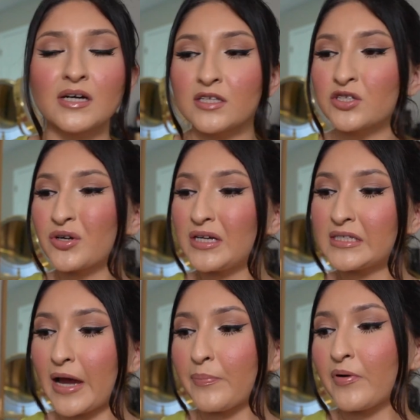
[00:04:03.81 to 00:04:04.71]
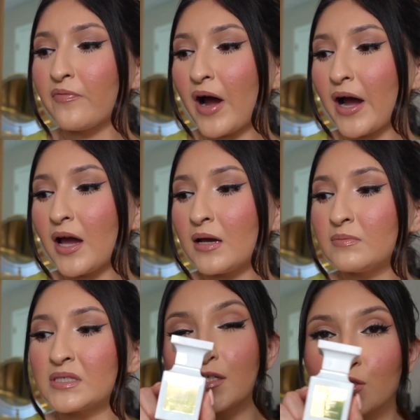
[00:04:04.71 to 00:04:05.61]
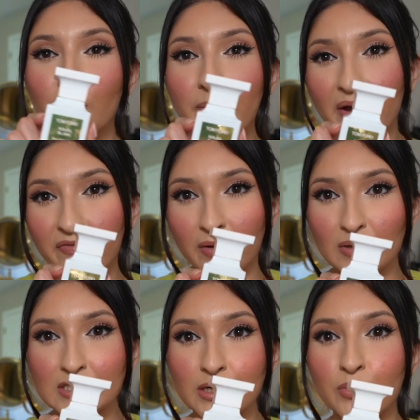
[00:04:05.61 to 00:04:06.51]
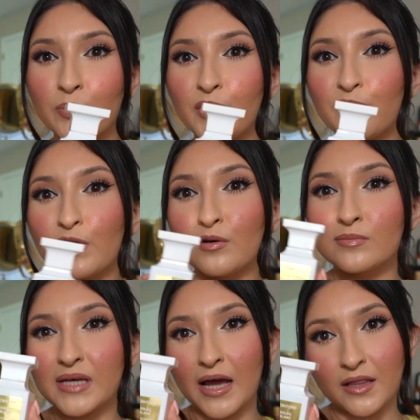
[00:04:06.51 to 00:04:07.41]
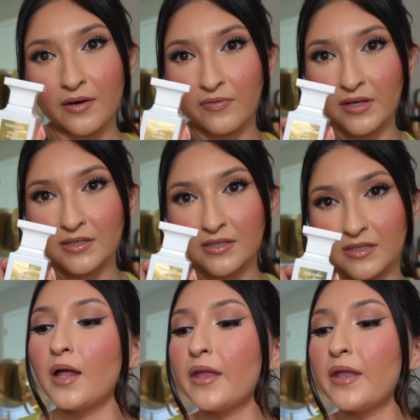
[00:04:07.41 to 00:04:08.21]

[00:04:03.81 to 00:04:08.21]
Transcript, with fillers: sunscreen type of vibes. This is one of my favorite summer perfumes. I love this.